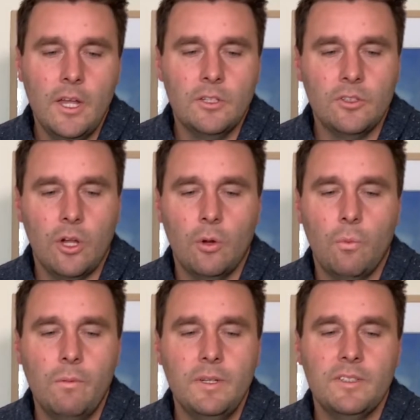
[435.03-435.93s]
So
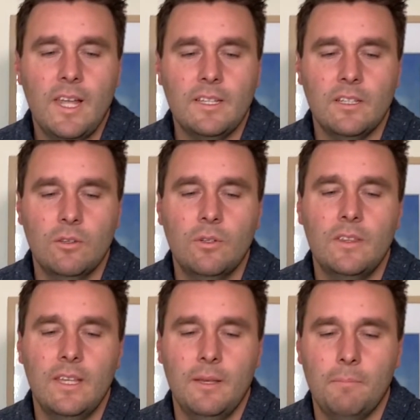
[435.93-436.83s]
when we start to look at
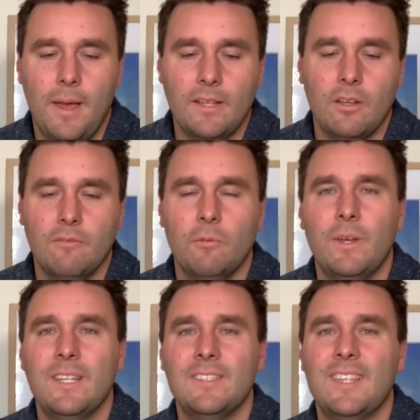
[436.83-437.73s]
the impact of it, we
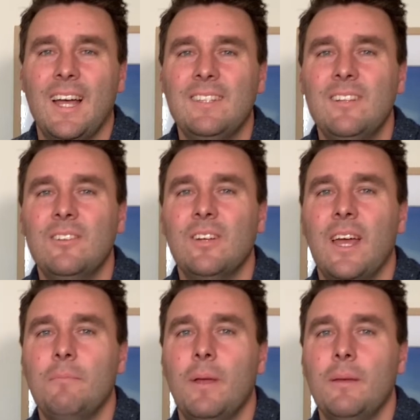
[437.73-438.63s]
can start to look
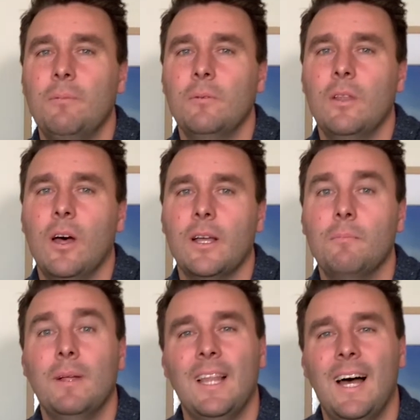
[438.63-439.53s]
at people like
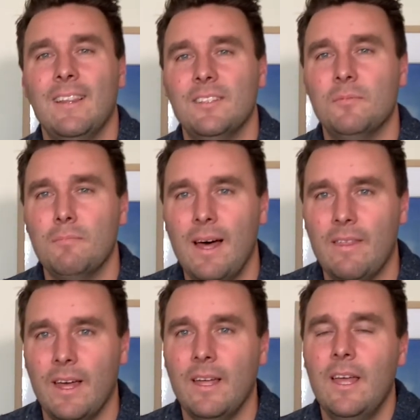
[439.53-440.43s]
Malala's
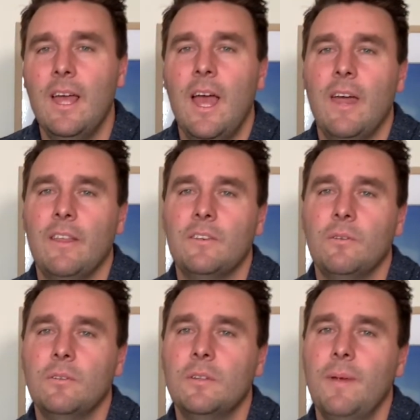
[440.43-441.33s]
mother, and it
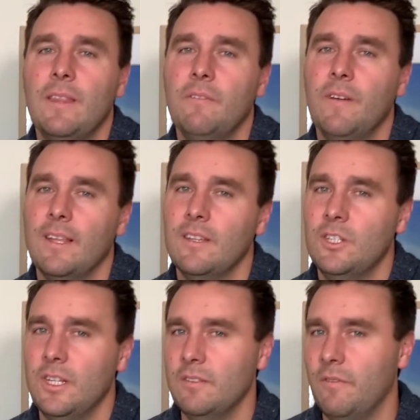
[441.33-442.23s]
talks about the fact that
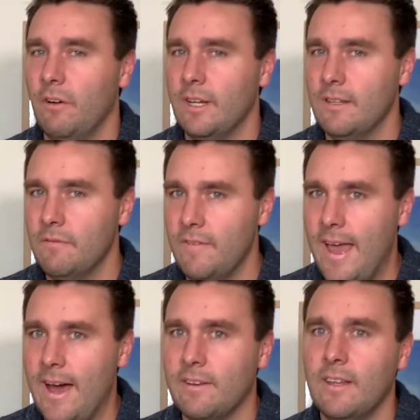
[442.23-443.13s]
she is very
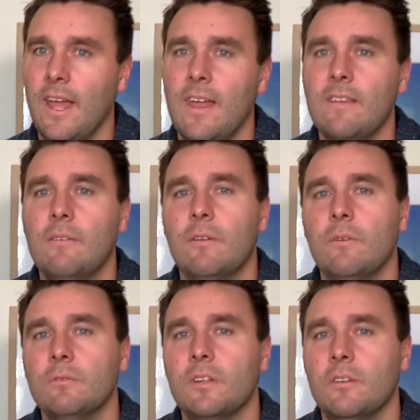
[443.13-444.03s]
devout, and it
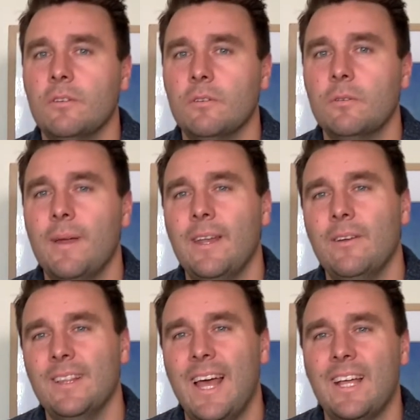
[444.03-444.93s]
also talks about
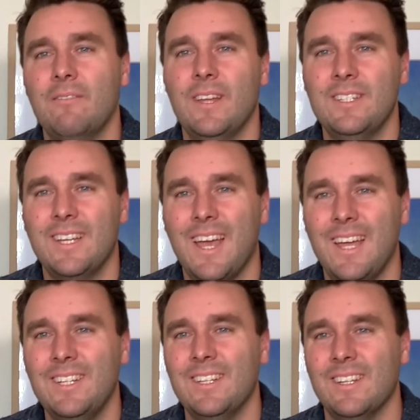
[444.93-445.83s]
her lack of
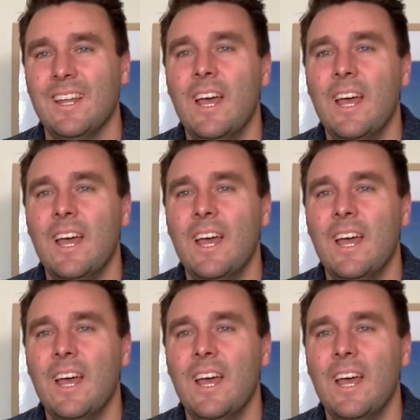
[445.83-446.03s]
education.